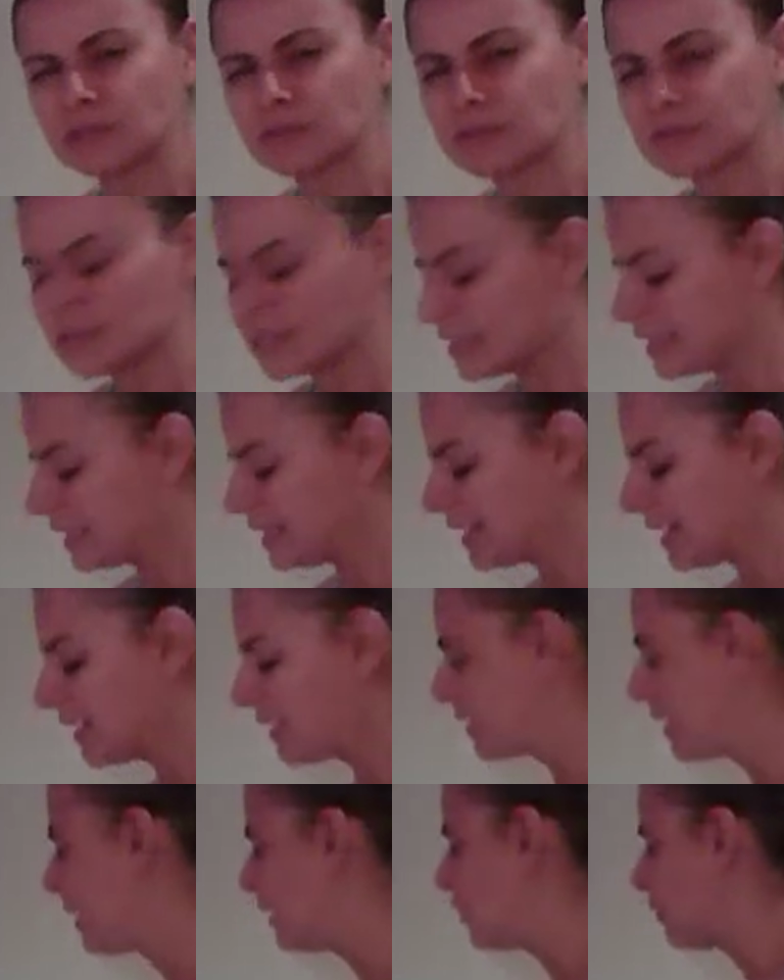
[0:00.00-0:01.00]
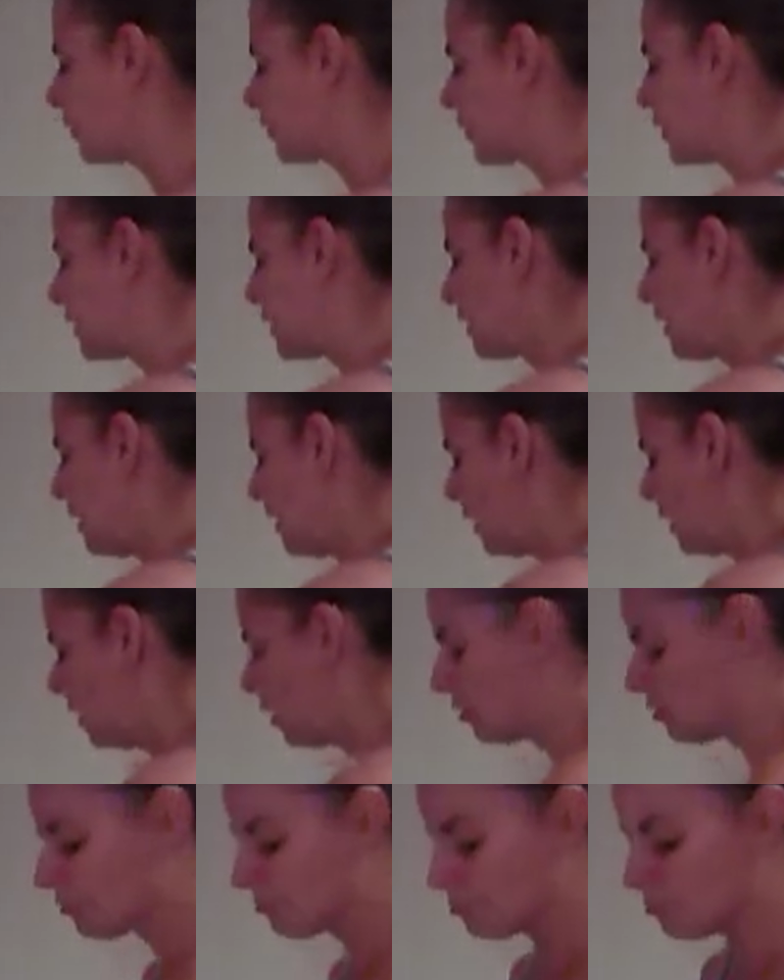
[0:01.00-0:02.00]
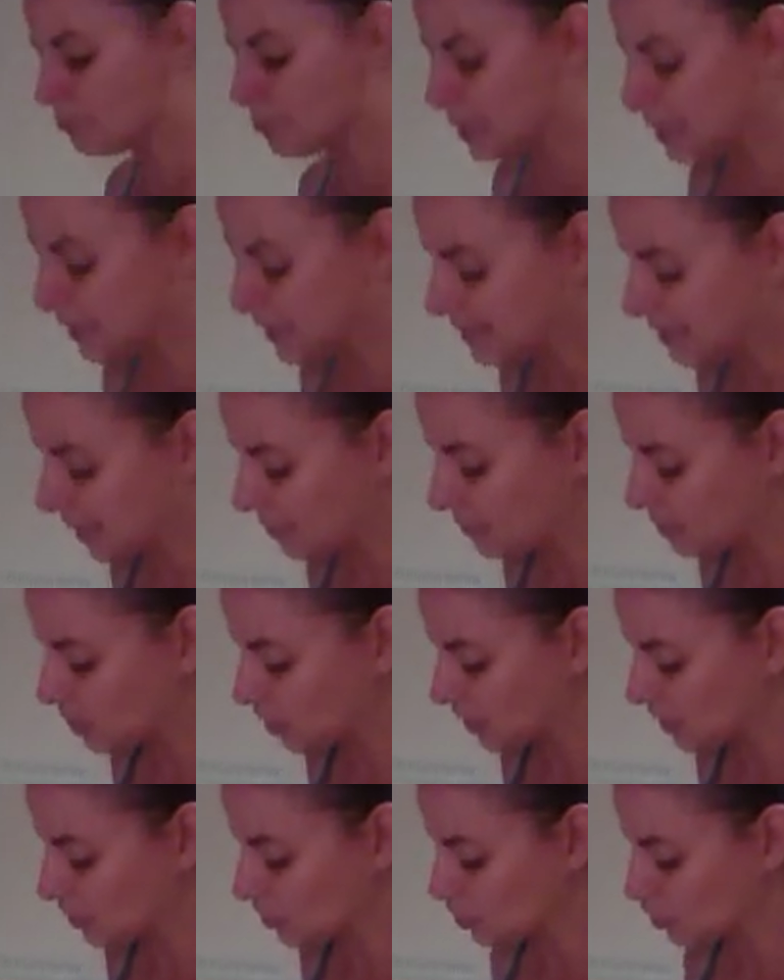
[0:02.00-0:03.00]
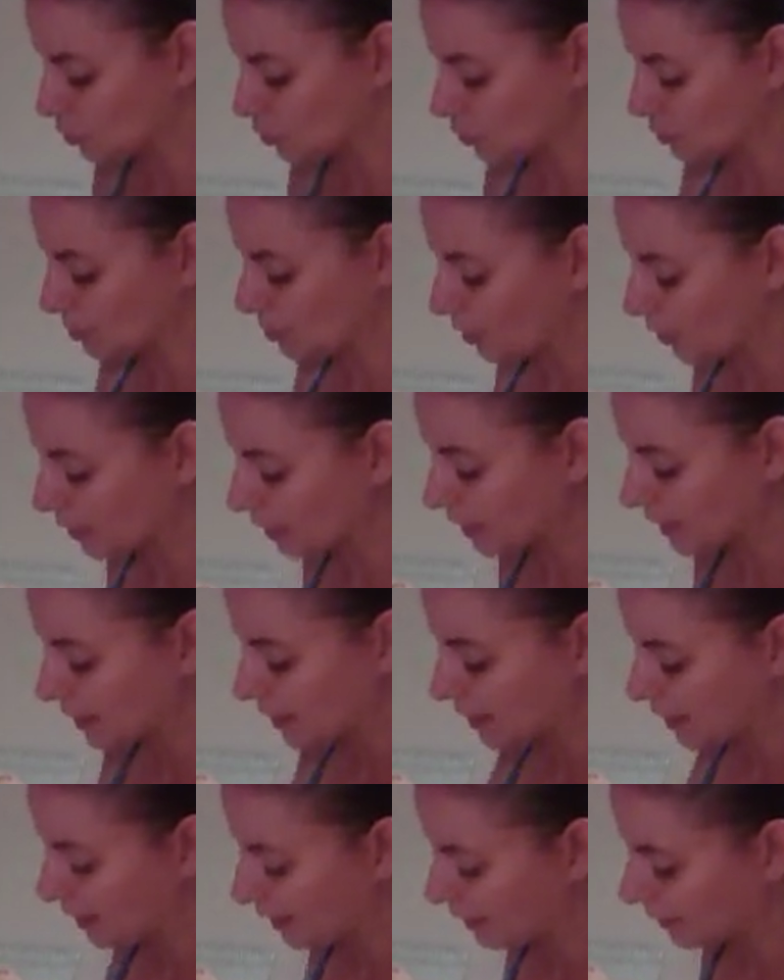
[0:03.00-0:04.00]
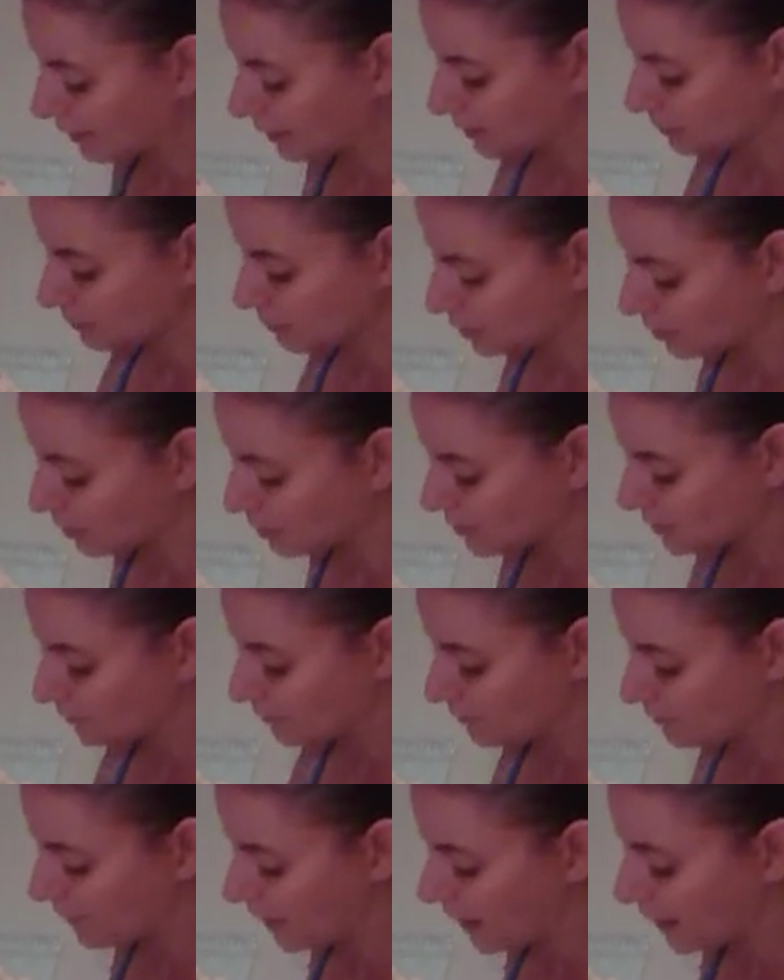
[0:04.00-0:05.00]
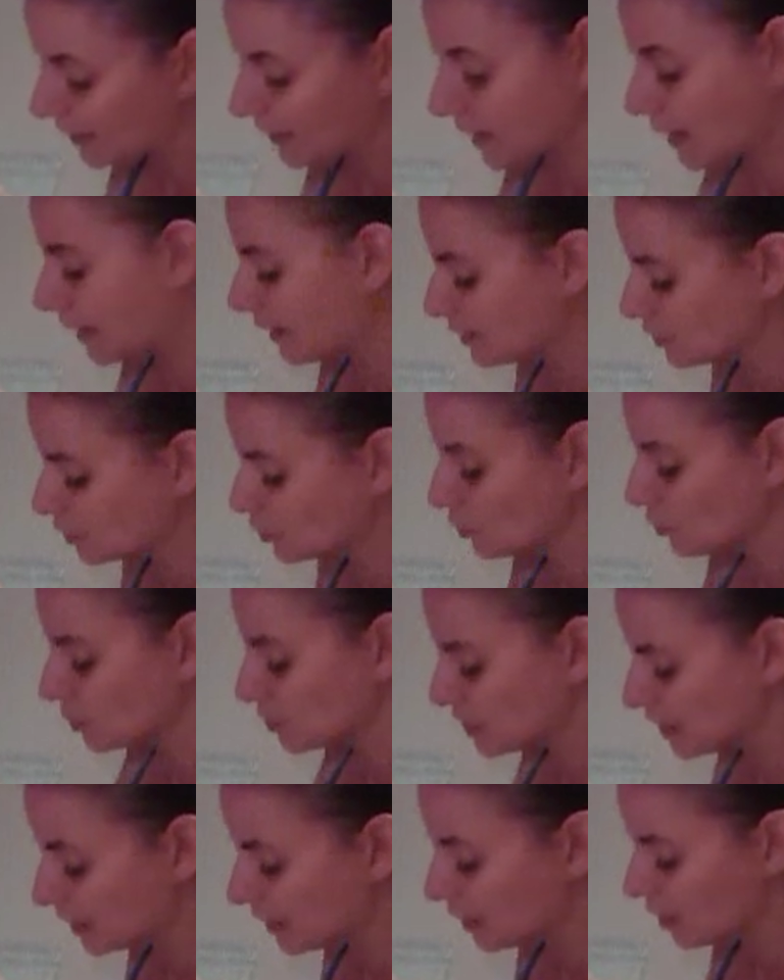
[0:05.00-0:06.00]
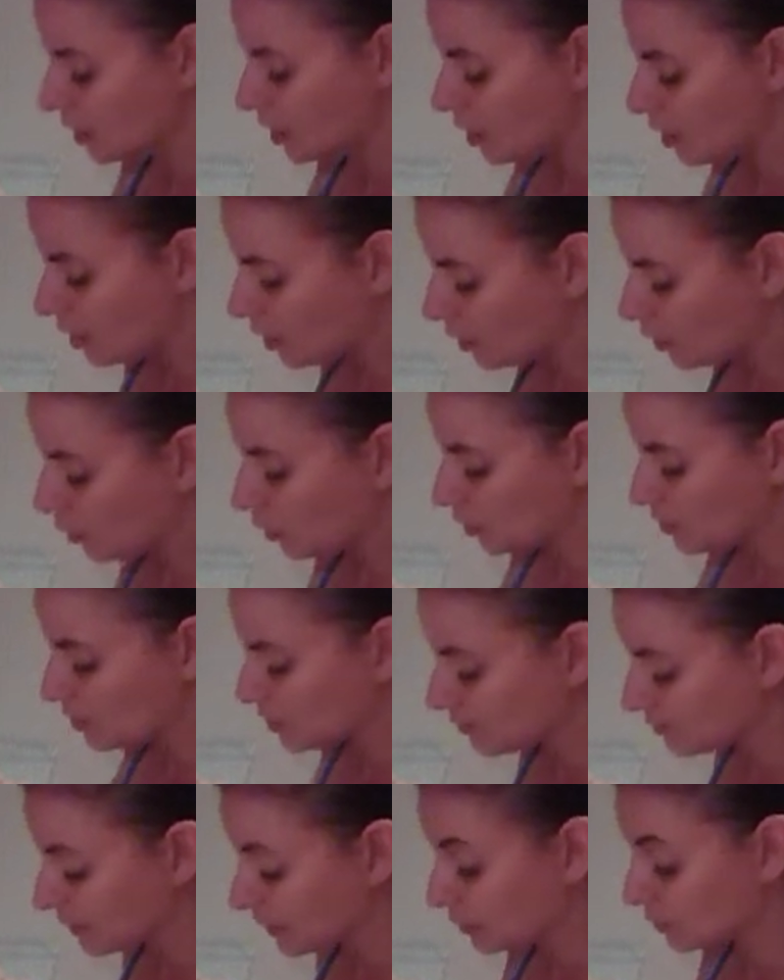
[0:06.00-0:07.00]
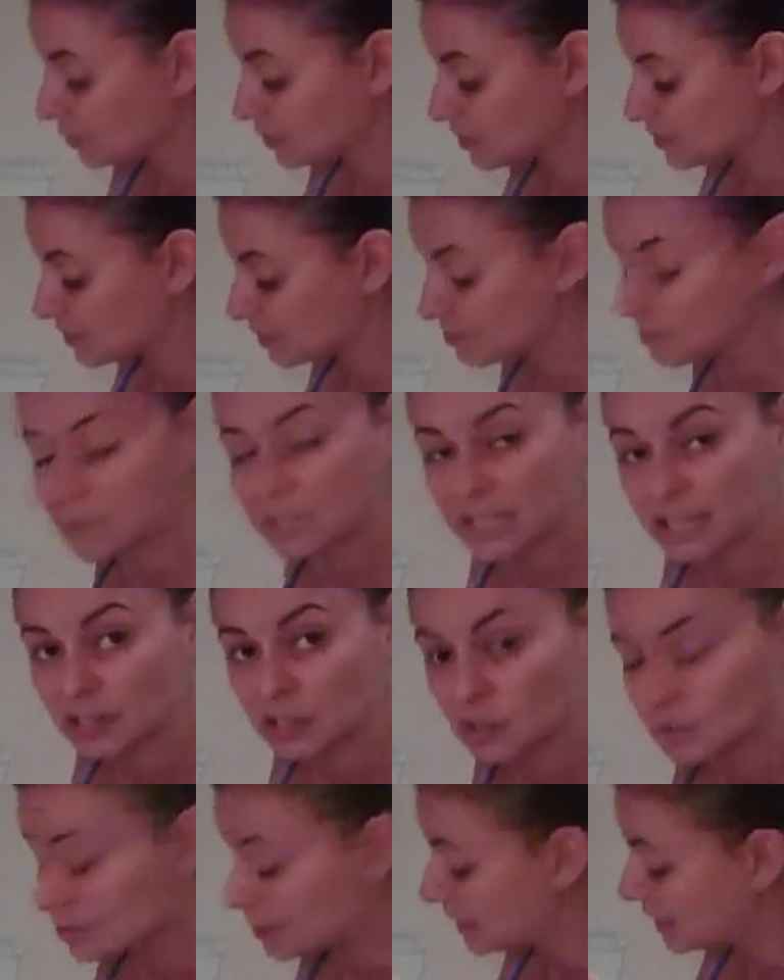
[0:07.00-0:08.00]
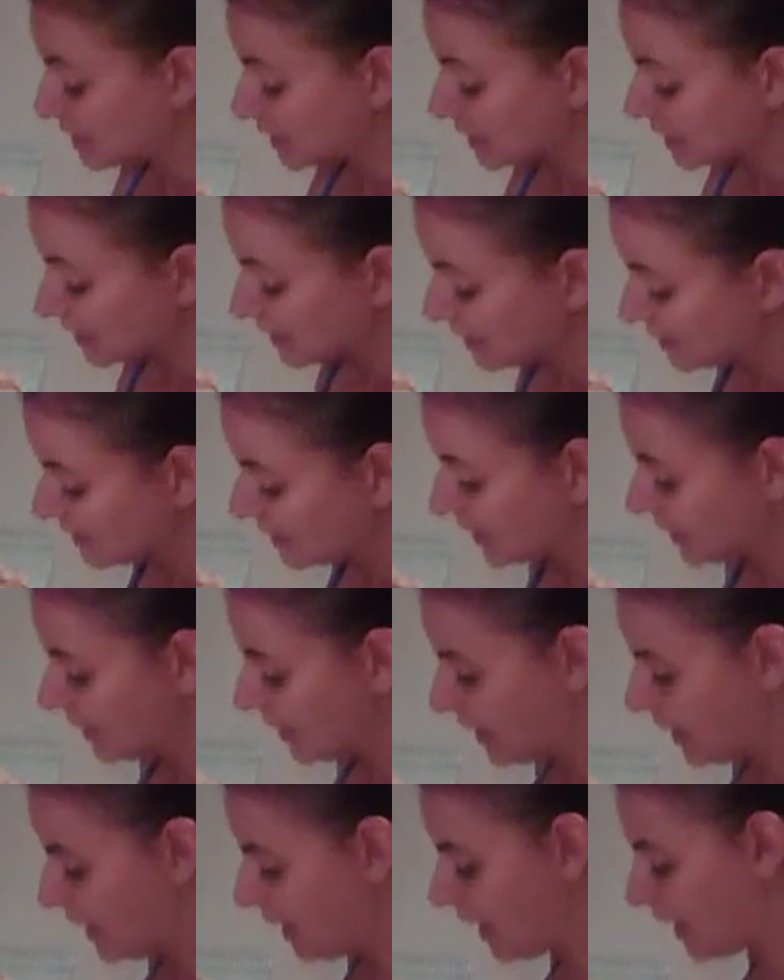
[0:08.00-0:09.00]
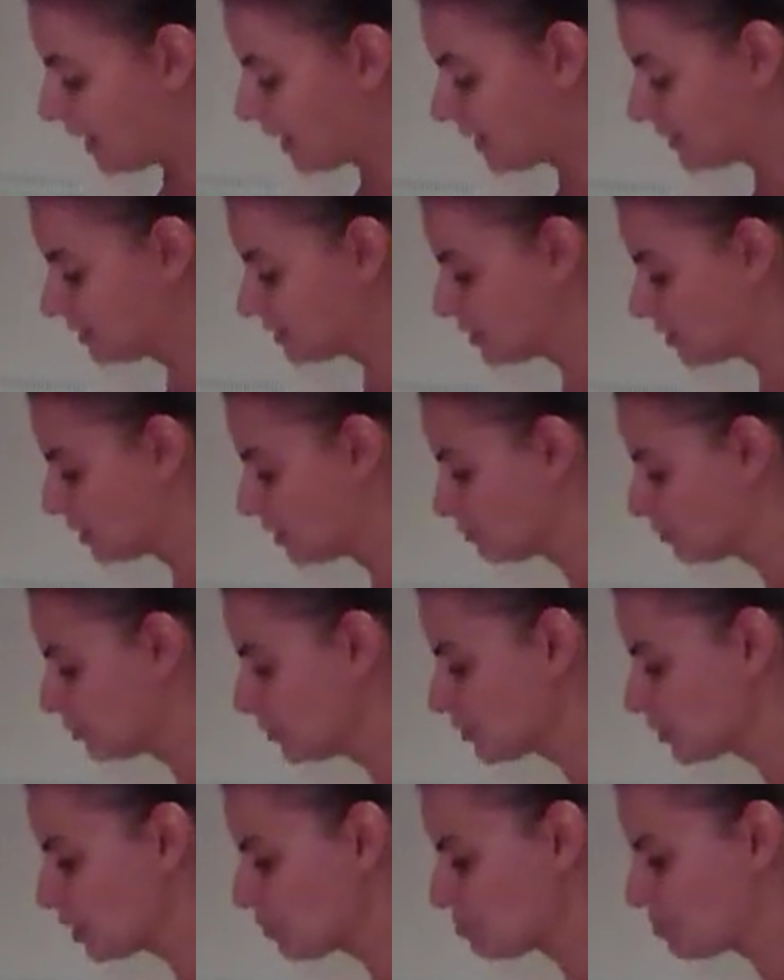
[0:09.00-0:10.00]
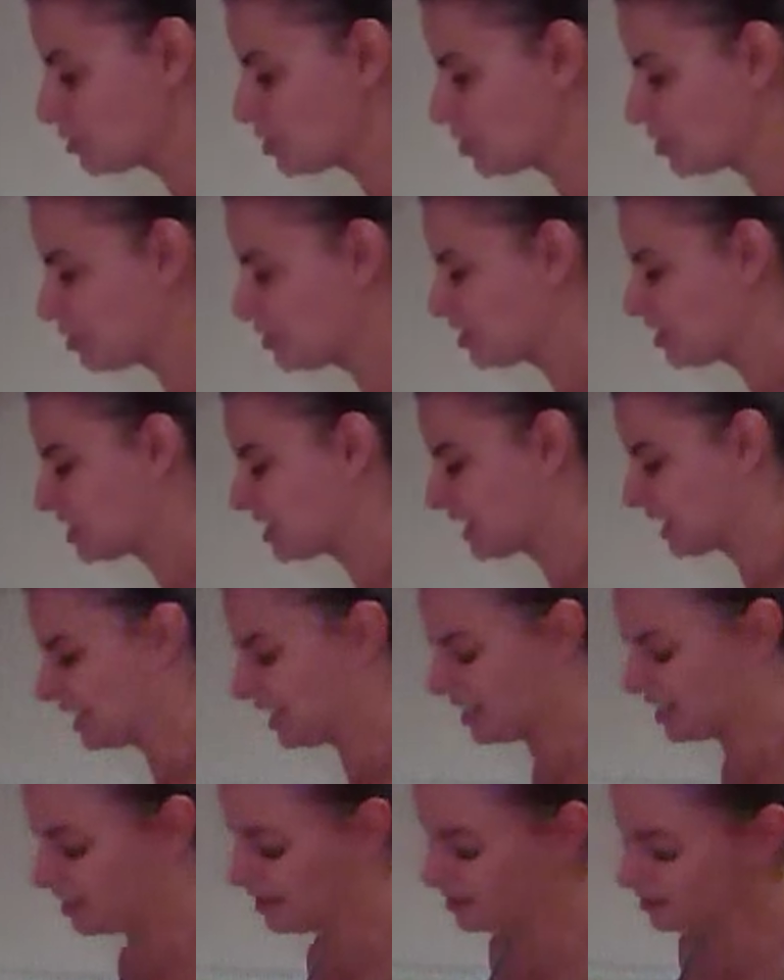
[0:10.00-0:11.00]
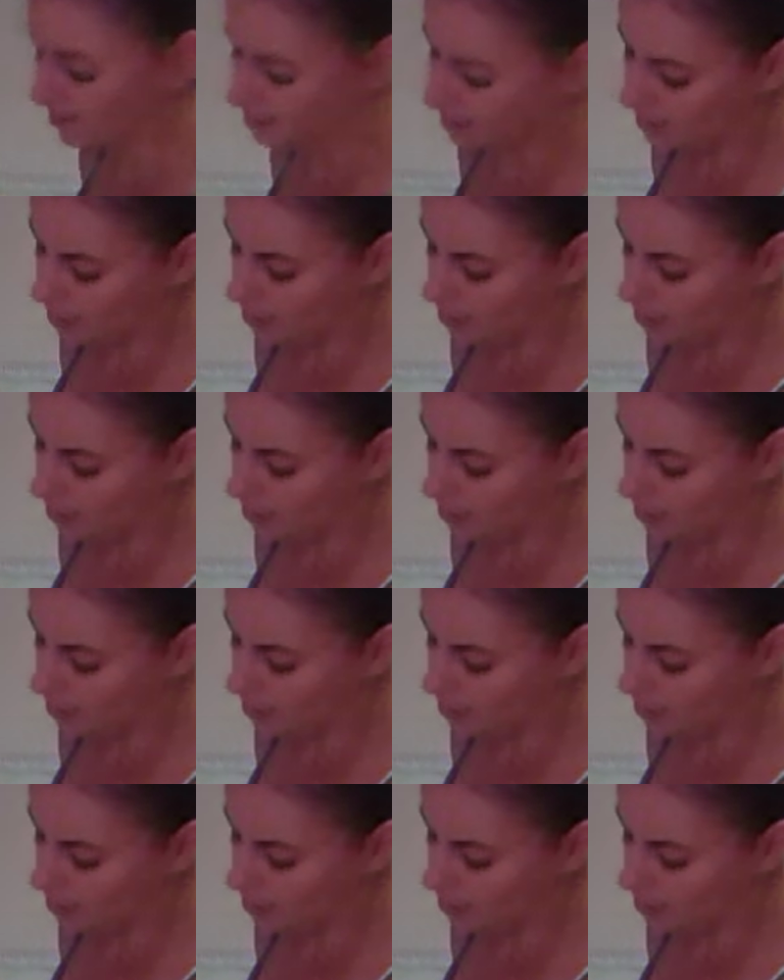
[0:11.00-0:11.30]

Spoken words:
are really unhealthy, really damaging to the body, lots of fat and causing lots of illness and potential disease. And they're also produced in